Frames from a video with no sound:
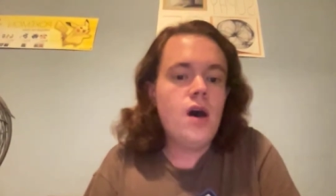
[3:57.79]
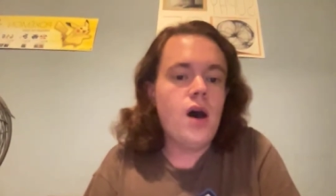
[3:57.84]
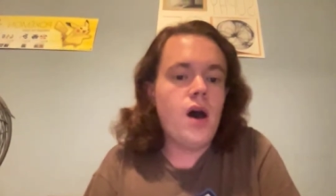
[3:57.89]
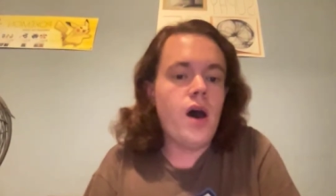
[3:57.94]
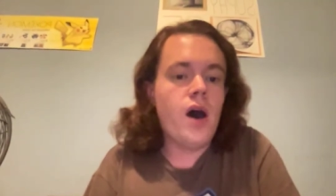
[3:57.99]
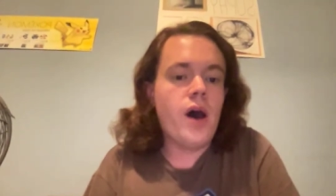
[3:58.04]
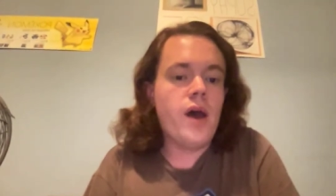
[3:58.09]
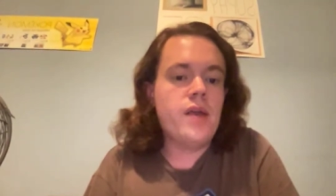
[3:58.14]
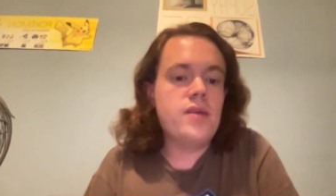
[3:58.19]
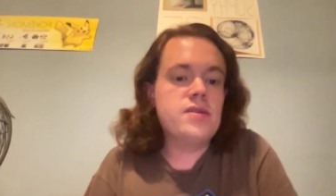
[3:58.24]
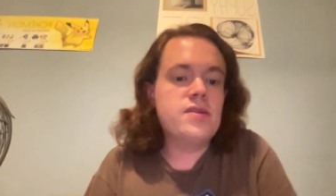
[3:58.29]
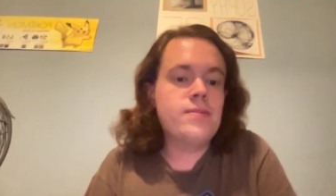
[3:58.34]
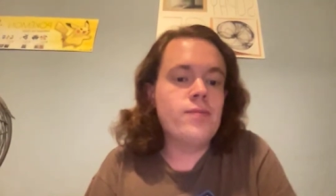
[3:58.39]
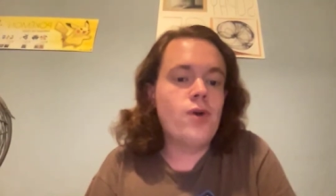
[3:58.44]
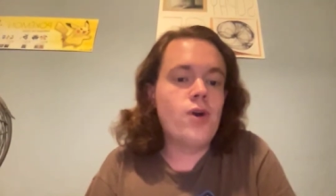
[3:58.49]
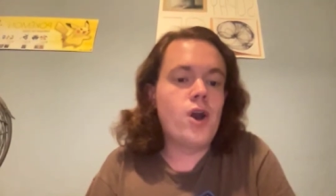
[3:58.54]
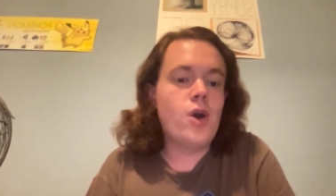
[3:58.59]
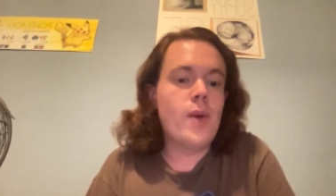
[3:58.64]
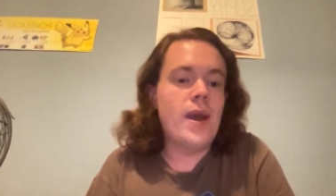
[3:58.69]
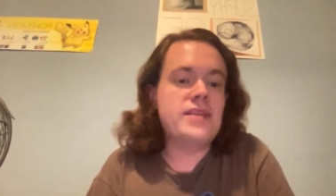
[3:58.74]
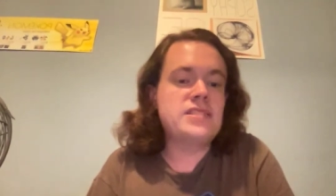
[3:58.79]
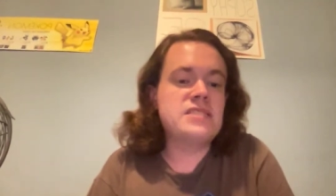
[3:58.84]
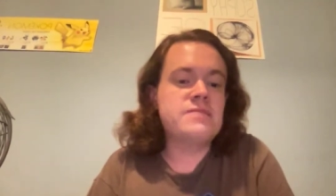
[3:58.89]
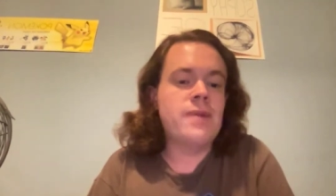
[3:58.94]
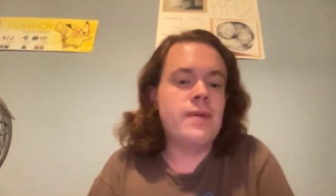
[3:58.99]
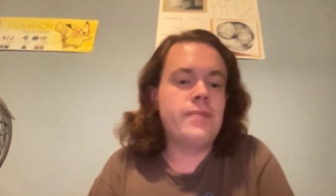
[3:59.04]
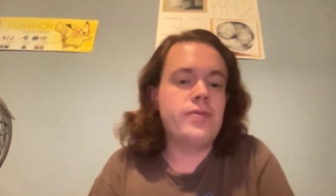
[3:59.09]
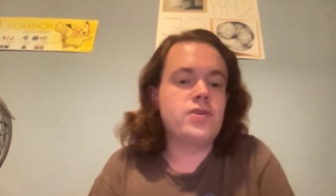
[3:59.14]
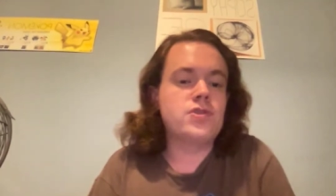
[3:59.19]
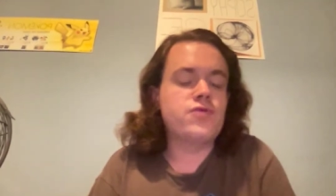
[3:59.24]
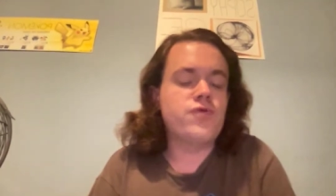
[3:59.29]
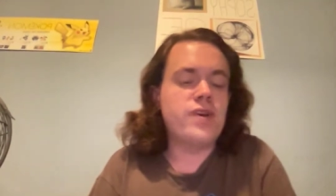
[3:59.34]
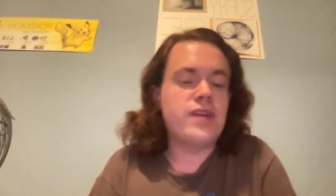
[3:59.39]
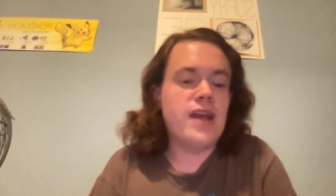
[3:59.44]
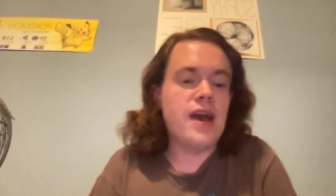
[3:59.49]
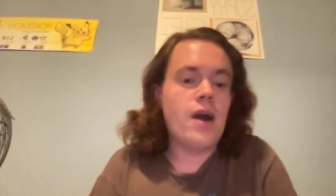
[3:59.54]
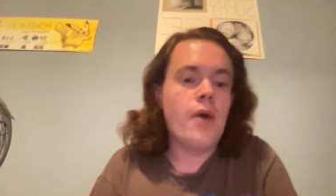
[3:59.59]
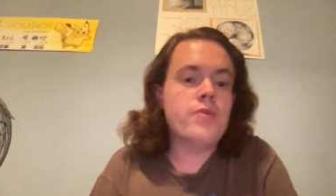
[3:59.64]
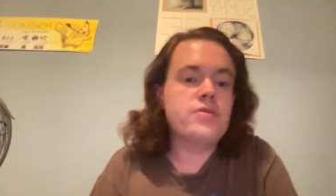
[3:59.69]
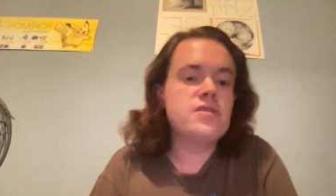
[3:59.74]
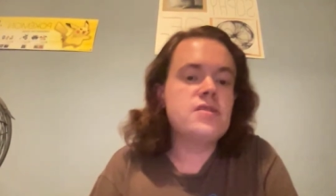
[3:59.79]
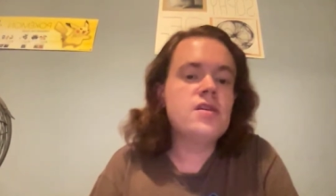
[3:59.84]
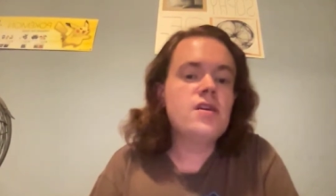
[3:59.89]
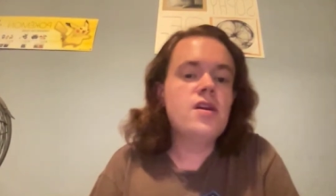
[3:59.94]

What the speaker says: And some more Oasis members read out,